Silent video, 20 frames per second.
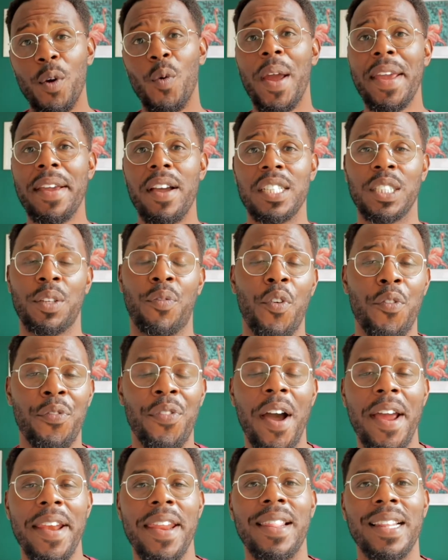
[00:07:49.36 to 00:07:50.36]
the way, guys, if you're
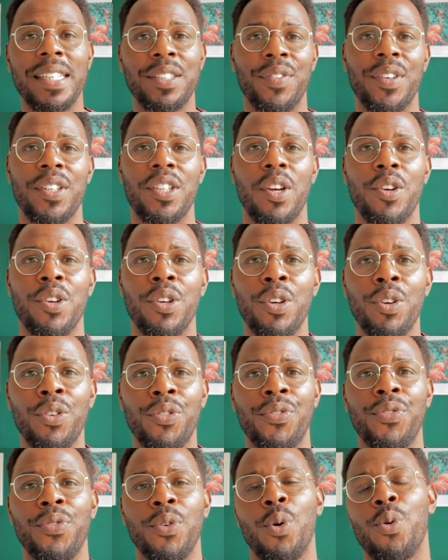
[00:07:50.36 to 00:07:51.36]
finding this video
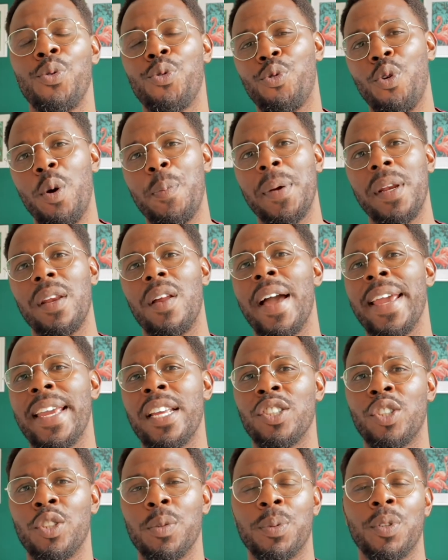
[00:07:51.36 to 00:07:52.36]
useful, drop a like
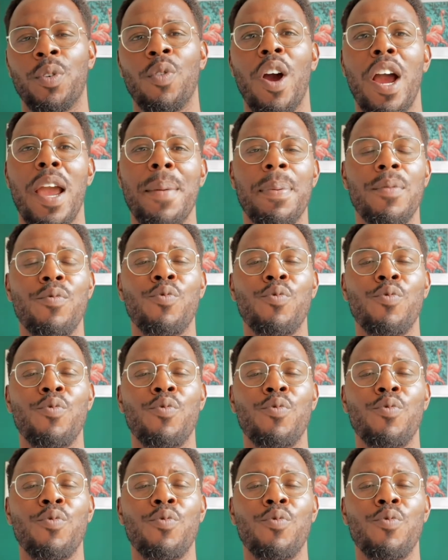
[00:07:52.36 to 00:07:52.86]
and subscribe.